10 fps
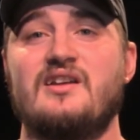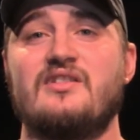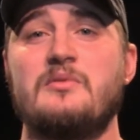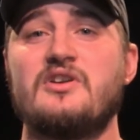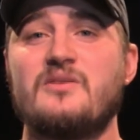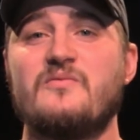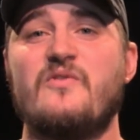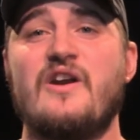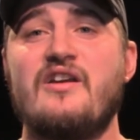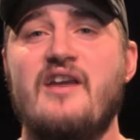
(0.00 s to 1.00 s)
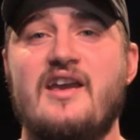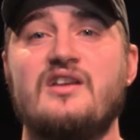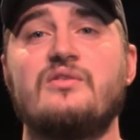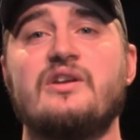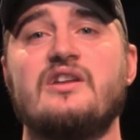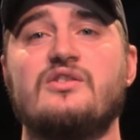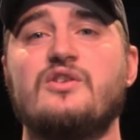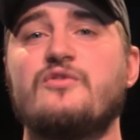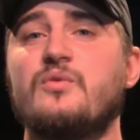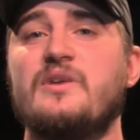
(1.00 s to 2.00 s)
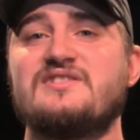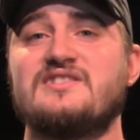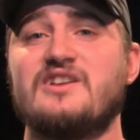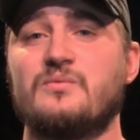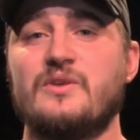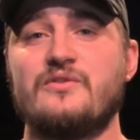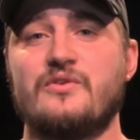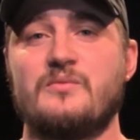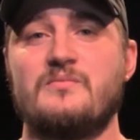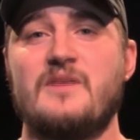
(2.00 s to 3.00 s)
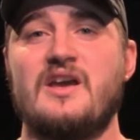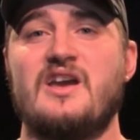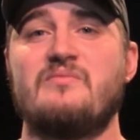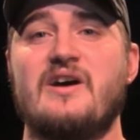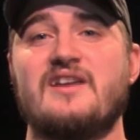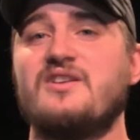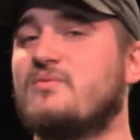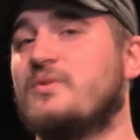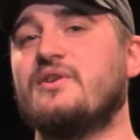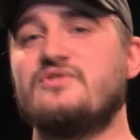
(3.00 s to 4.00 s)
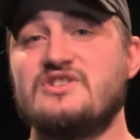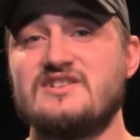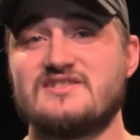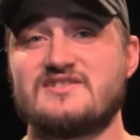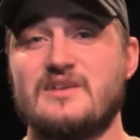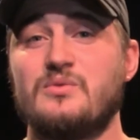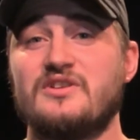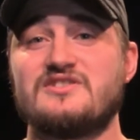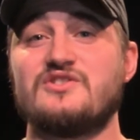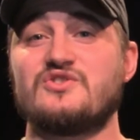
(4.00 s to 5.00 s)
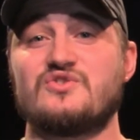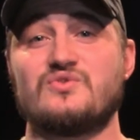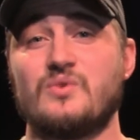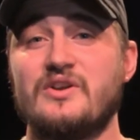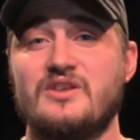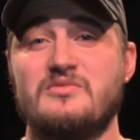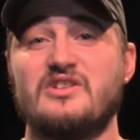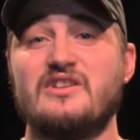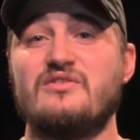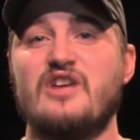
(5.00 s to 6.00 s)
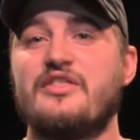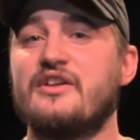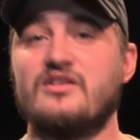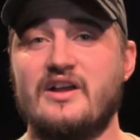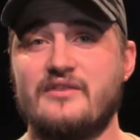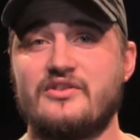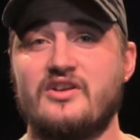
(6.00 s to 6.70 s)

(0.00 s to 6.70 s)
They become very angry and look for ways to get rid of him. And by get rid of Jesus, they wanted to destroy him and leave nothing left.